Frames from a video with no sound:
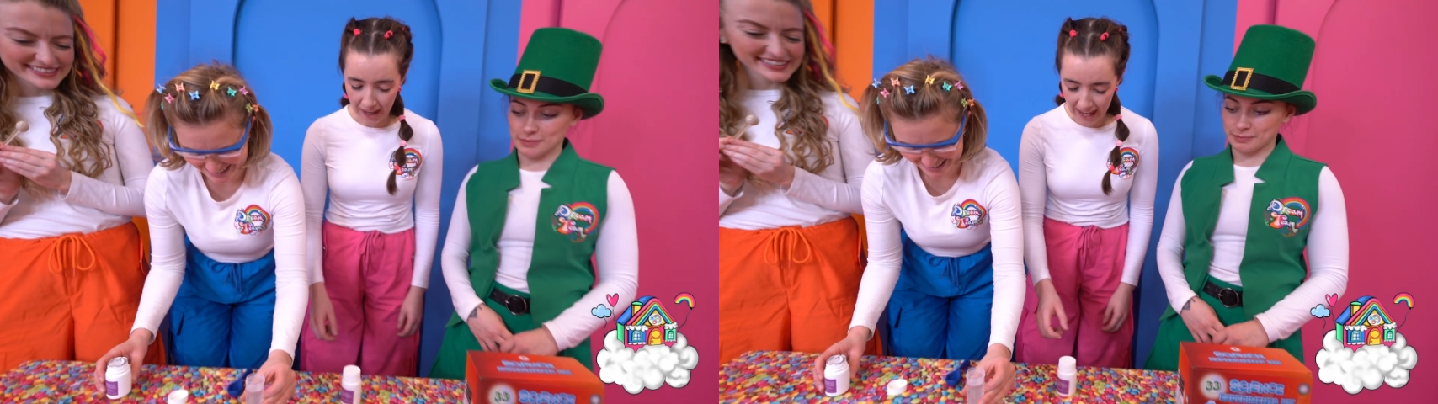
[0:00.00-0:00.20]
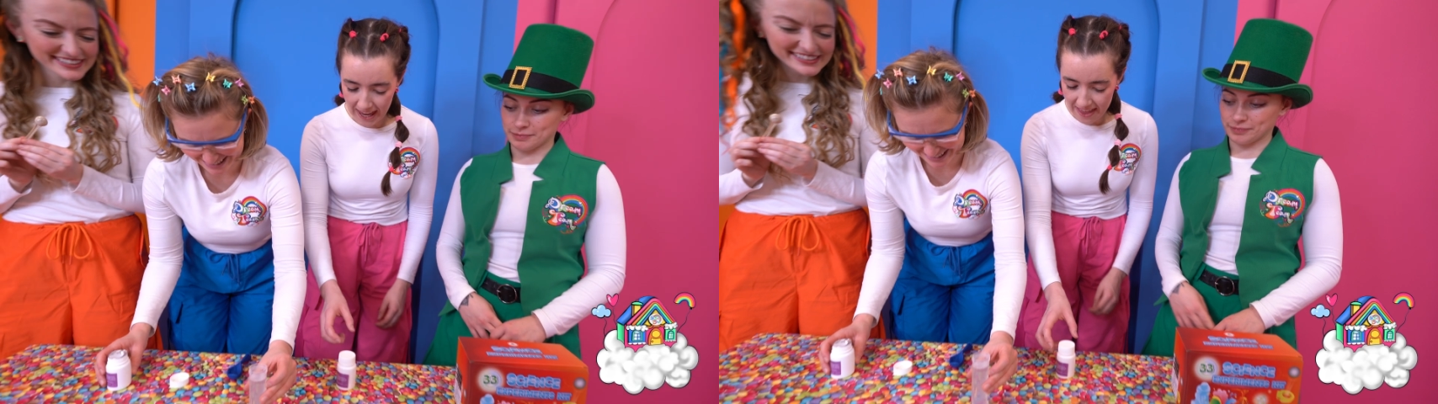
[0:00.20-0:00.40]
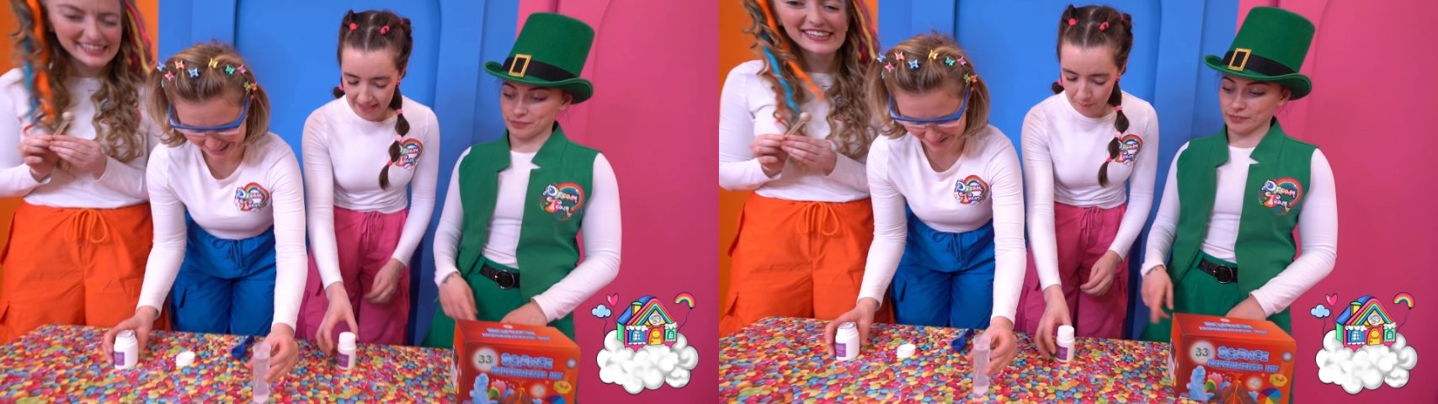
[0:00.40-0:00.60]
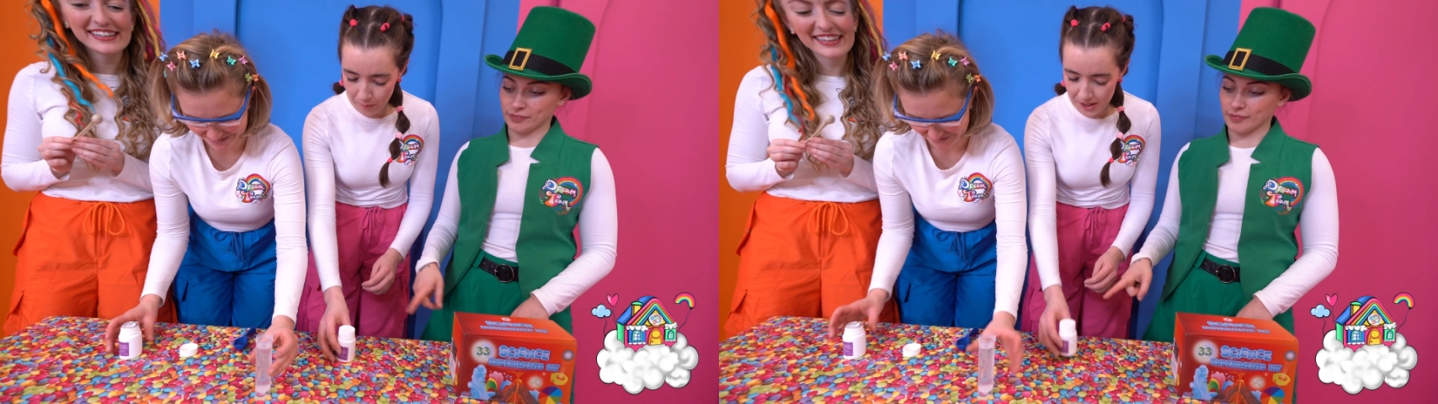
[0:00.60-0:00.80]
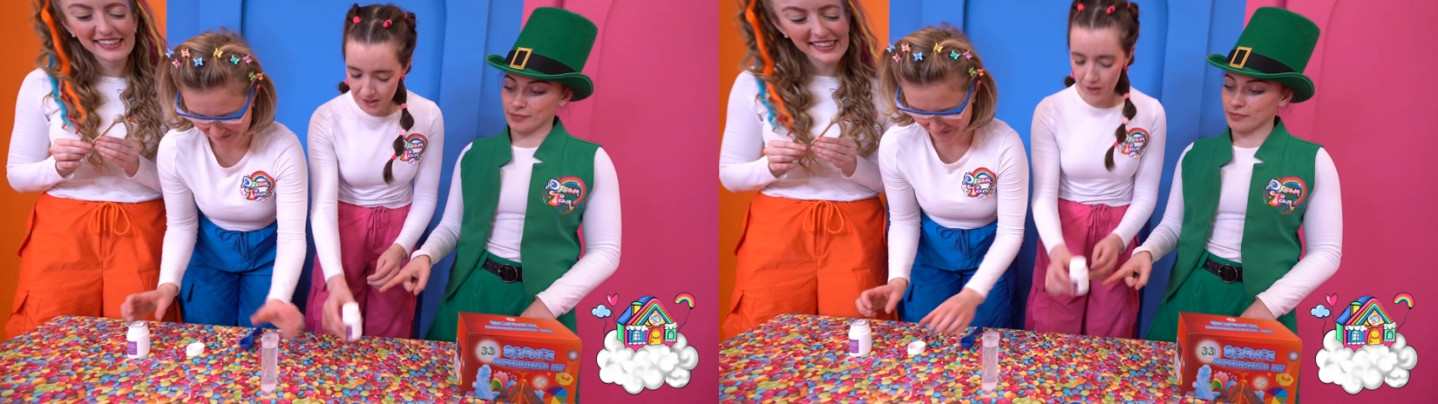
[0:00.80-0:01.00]
Speaker 1: okay. And
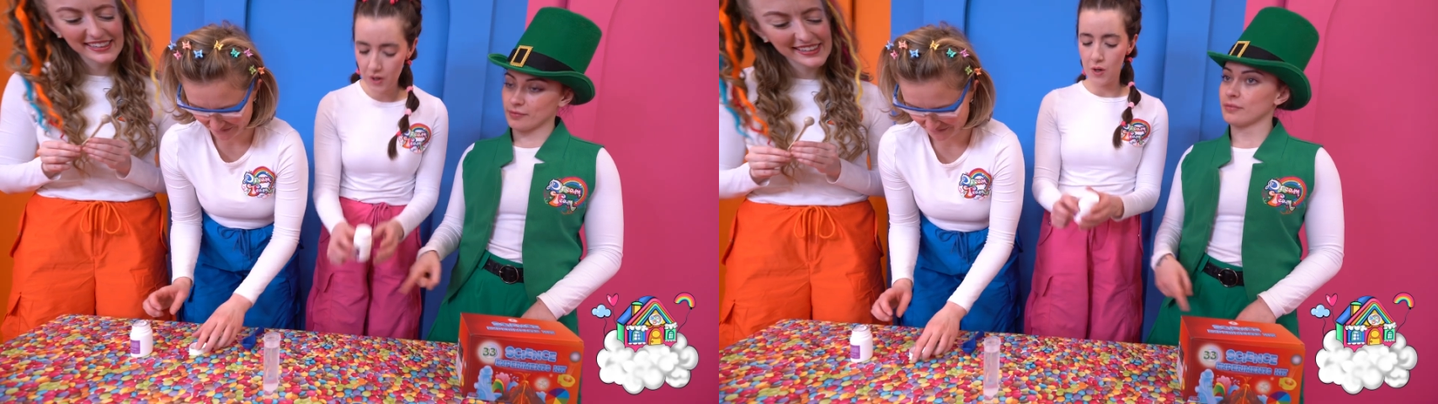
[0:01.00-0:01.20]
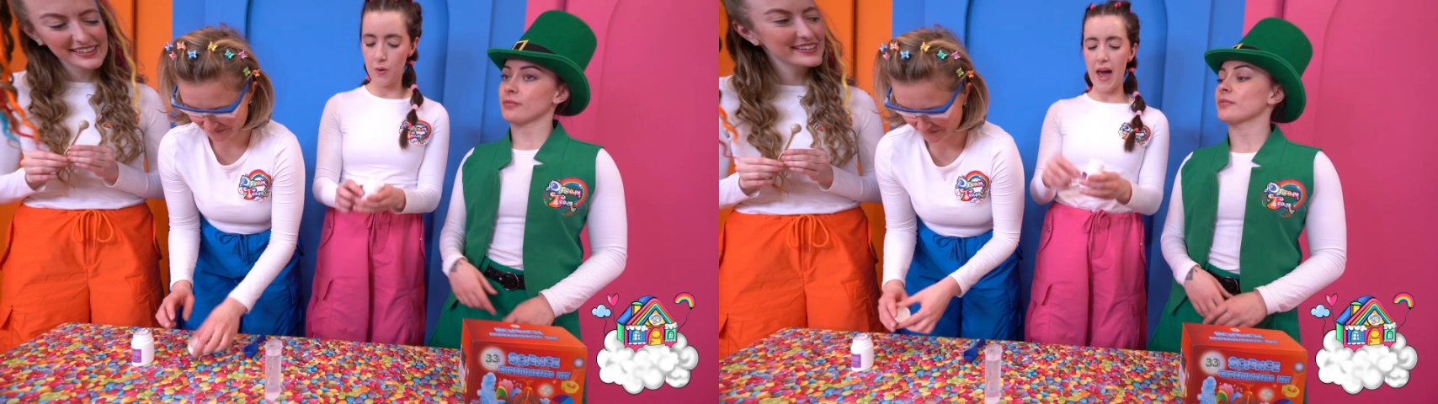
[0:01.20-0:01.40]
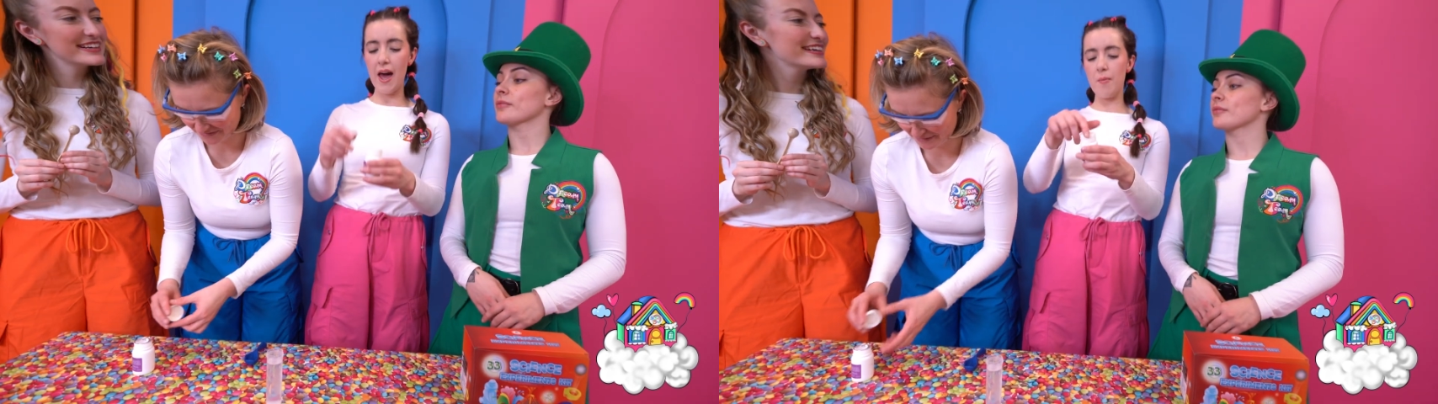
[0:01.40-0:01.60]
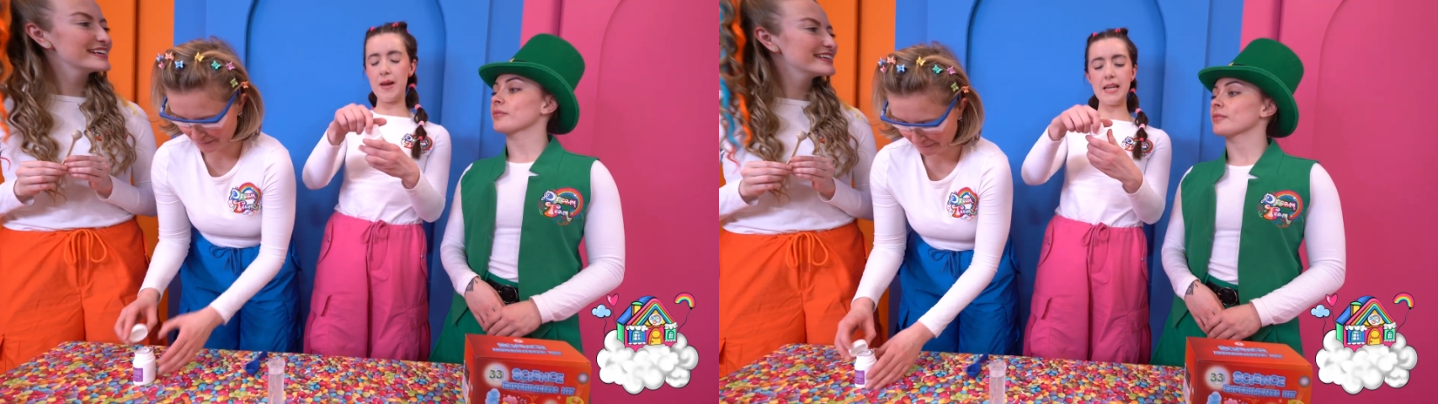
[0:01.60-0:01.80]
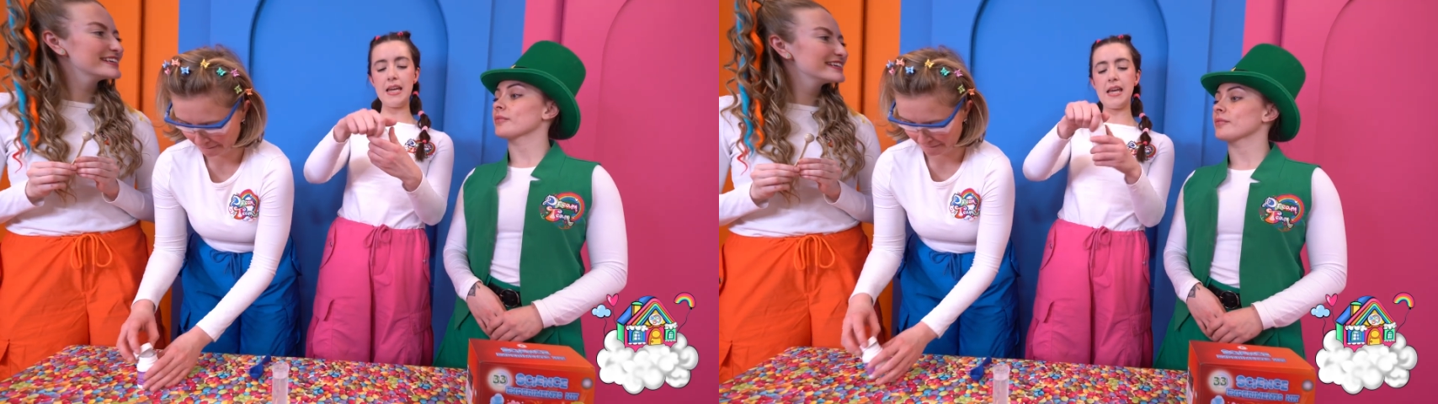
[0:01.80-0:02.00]
then we do how
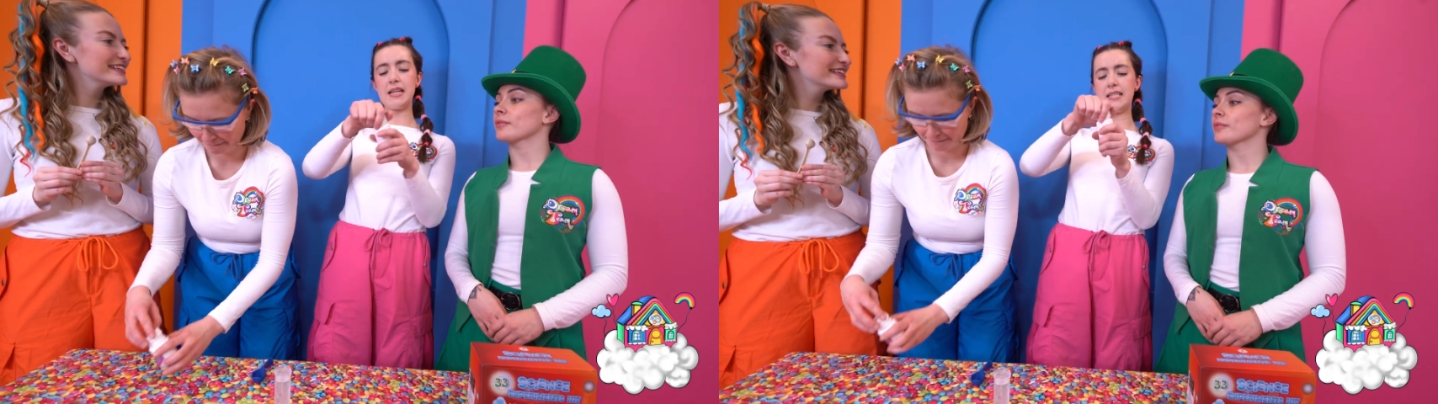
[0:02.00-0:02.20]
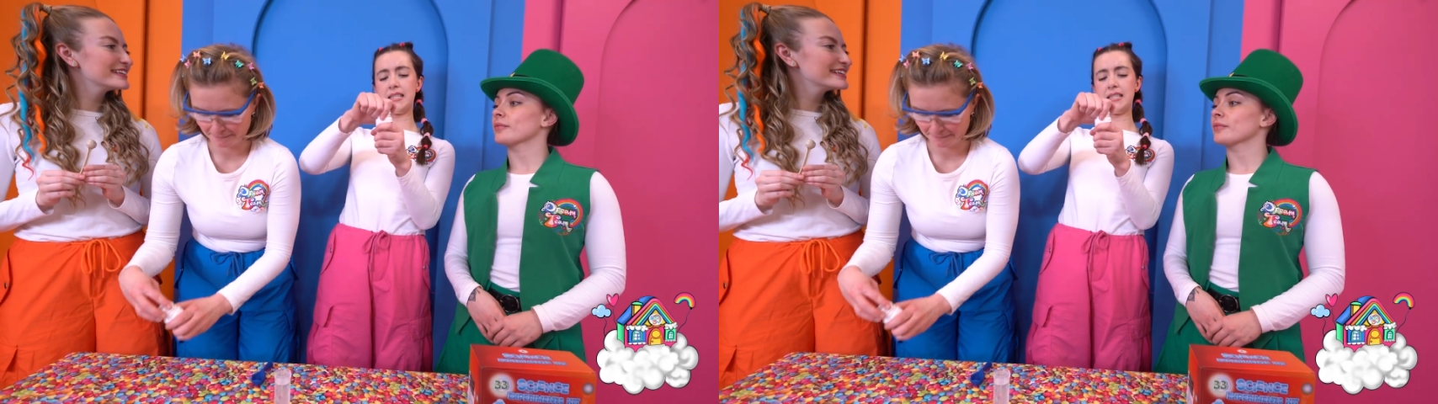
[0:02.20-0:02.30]
many